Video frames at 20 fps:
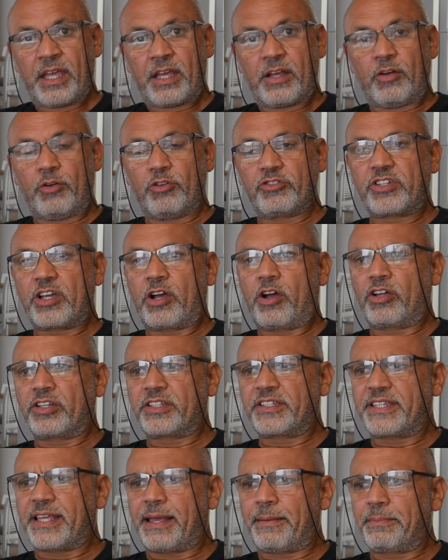Also got
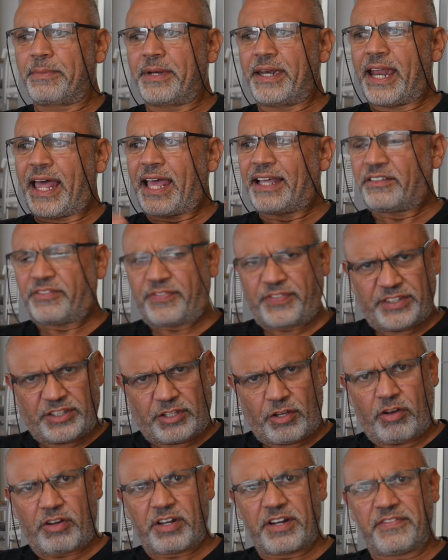some night
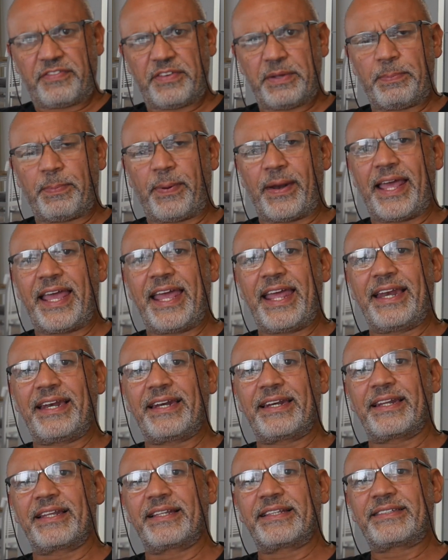photography
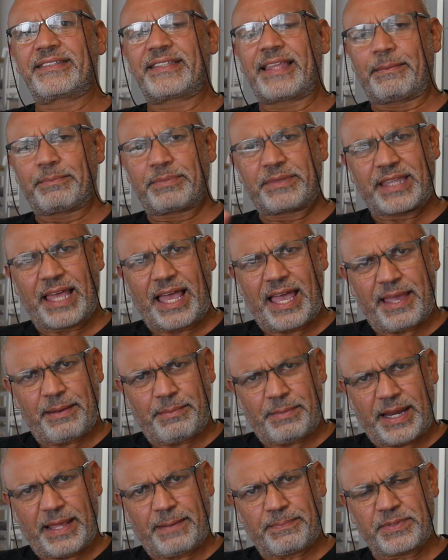planned, some time
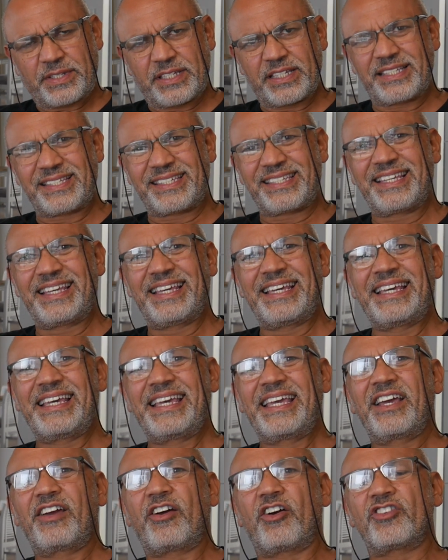lapses.
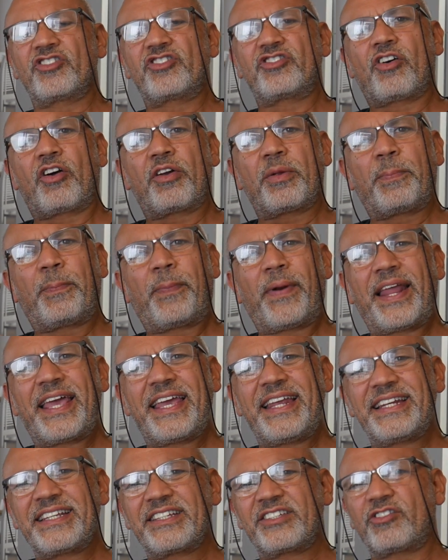Got to start a
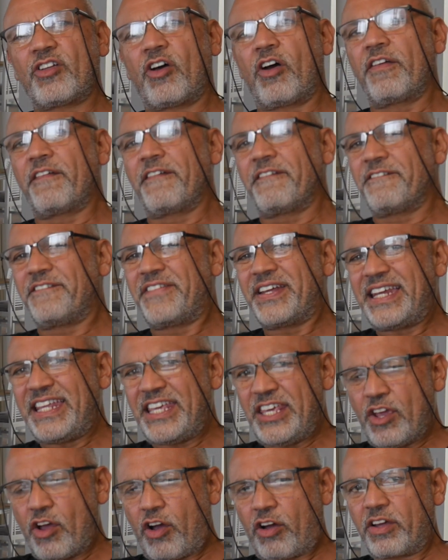playlist on
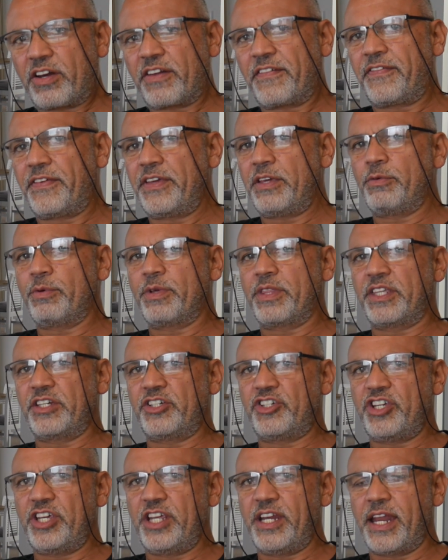videography with the
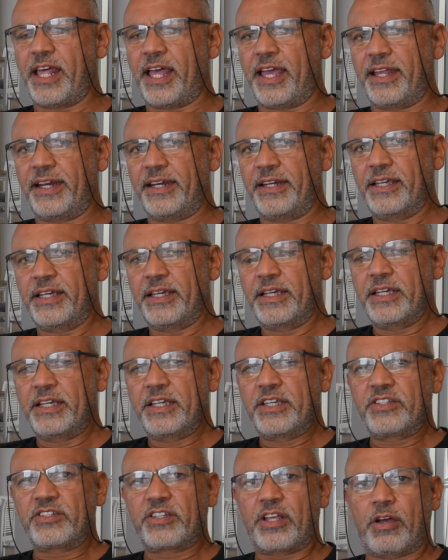G9.
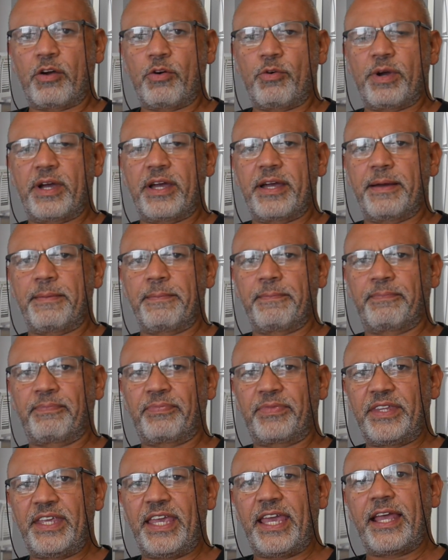So
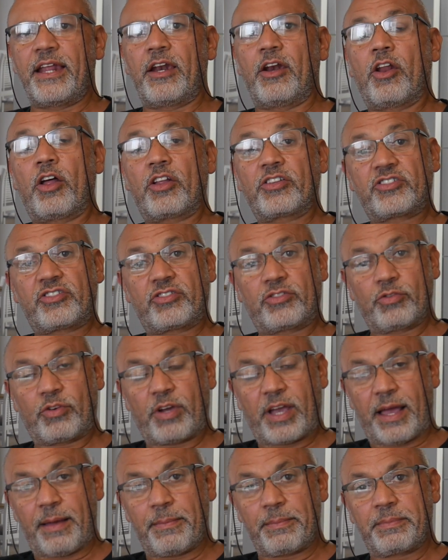yeah, lots to
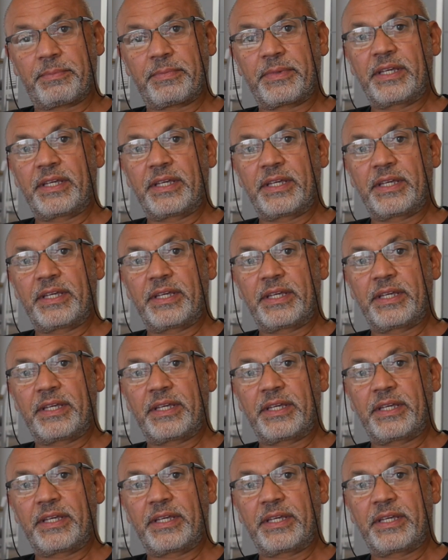come.